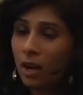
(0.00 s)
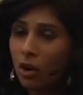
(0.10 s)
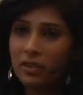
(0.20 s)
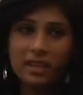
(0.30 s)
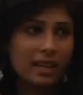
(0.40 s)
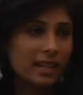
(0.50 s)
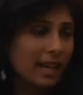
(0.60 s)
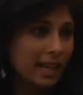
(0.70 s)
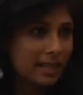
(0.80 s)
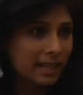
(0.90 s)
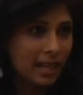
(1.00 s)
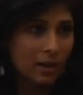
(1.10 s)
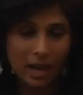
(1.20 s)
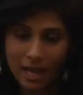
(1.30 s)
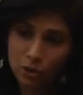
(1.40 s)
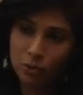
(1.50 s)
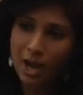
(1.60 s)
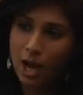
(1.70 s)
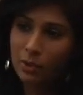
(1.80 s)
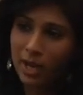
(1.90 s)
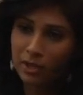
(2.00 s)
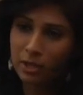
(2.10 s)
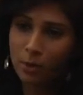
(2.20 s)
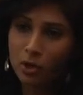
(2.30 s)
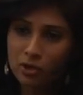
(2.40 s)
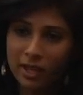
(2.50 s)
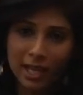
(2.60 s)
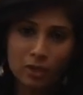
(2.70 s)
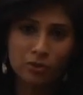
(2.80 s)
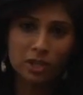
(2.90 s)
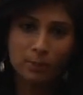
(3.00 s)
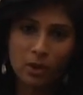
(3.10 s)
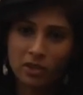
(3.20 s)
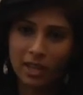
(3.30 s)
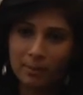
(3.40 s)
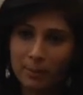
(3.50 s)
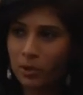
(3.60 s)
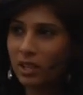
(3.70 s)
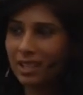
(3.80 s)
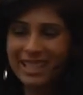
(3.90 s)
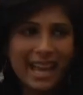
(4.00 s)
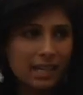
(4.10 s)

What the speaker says: On the other hand, so how would I respond to that? I could respond to that by putting a